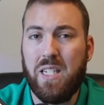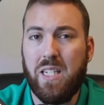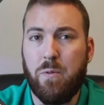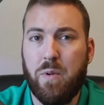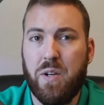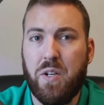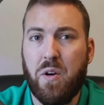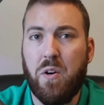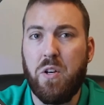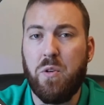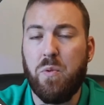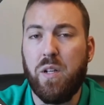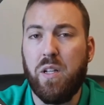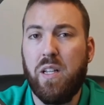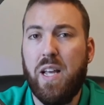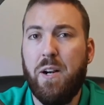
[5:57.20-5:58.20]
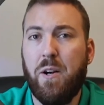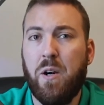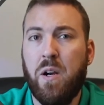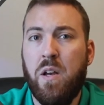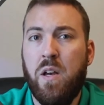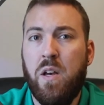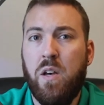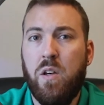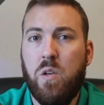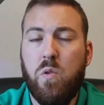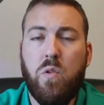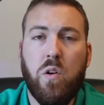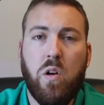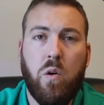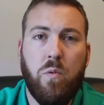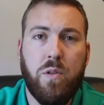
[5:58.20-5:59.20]
return to it later, you
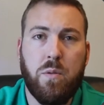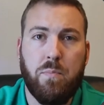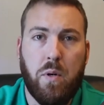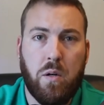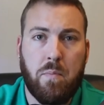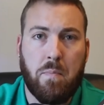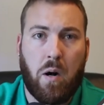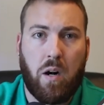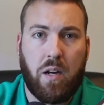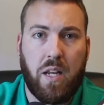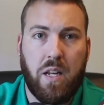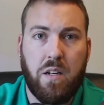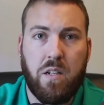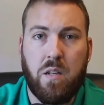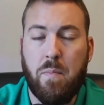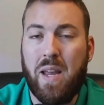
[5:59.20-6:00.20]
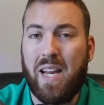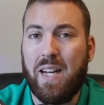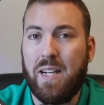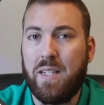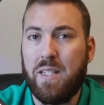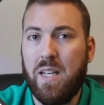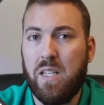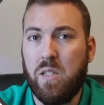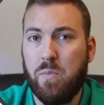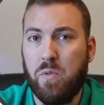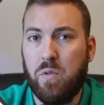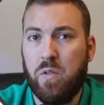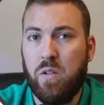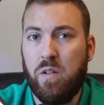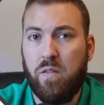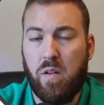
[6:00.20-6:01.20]
can always bookmark it to make it
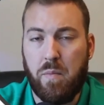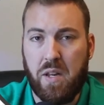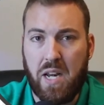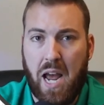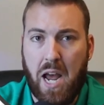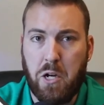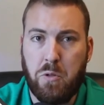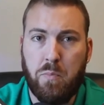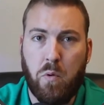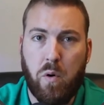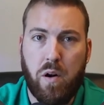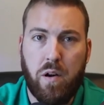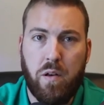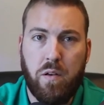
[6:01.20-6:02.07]
accessible from the dashboard.